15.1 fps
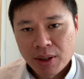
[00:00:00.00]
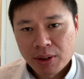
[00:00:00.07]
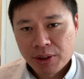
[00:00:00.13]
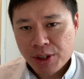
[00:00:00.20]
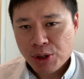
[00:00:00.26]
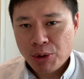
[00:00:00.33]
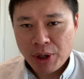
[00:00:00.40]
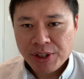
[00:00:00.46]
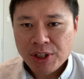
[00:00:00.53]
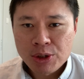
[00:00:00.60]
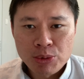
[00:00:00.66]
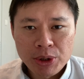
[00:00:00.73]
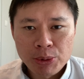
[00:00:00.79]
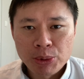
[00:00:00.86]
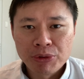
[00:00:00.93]
This crisis
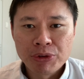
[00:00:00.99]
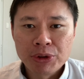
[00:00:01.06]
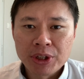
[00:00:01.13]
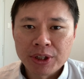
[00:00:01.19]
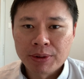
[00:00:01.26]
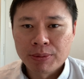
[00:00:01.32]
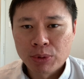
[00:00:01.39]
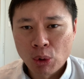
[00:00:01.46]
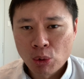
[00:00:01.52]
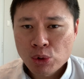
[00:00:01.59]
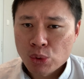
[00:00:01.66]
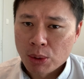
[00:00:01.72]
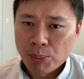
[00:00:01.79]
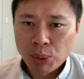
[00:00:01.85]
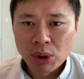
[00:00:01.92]
is really revealing
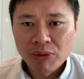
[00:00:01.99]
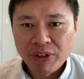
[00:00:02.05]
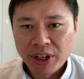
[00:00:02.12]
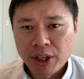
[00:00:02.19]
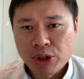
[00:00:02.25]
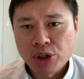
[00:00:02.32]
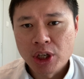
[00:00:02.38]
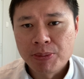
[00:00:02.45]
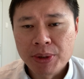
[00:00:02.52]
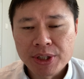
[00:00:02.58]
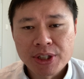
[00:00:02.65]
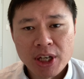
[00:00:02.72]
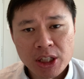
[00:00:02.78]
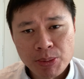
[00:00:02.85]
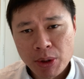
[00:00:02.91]
those with poor financial
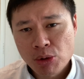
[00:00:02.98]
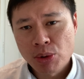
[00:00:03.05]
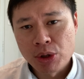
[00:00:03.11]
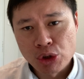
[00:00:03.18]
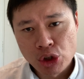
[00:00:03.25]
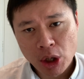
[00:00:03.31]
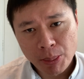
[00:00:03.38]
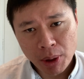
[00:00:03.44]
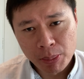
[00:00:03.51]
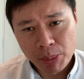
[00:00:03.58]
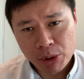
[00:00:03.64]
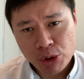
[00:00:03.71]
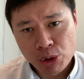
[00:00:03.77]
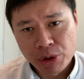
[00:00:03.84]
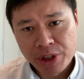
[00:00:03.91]
habits, especially in job
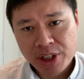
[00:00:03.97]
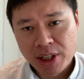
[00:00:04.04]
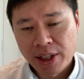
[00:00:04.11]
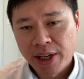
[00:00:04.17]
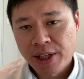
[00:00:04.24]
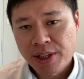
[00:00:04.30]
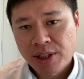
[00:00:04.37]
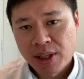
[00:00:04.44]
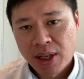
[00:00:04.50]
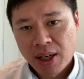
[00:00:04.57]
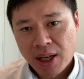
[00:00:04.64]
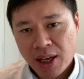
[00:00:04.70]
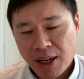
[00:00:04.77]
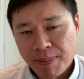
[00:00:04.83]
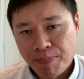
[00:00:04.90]
opportunities are less
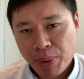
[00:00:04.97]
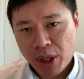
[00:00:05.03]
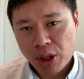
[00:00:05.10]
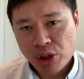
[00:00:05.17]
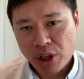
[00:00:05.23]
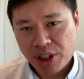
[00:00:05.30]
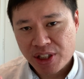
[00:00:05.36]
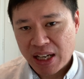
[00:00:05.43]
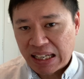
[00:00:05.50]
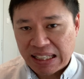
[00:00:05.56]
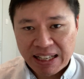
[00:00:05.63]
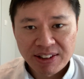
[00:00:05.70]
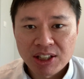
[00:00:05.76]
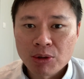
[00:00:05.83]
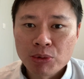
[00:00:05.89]
and paychecks are
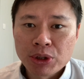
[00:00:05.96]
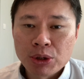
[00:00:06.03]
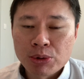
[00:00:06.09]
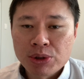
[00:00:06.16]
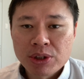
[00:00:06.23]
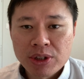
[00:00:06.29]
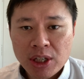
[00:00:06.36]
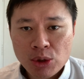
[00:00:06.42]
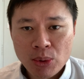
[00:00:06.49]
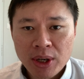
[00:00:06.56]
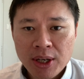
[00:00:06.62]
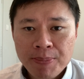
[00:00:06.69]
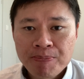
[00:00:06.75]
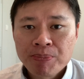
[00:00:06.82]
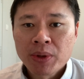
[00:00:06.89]
getting reduced. That's
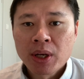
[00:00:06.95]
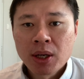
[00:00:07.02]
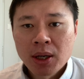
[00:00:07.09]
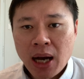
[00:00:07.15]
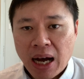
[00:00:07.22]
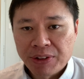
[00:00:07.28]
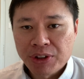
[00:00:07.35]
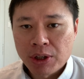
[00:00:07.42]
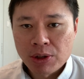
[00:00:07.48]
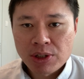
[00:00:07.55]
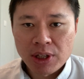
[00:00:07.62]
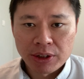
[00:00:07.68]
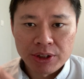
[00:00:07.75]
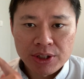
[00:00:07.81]
why articles like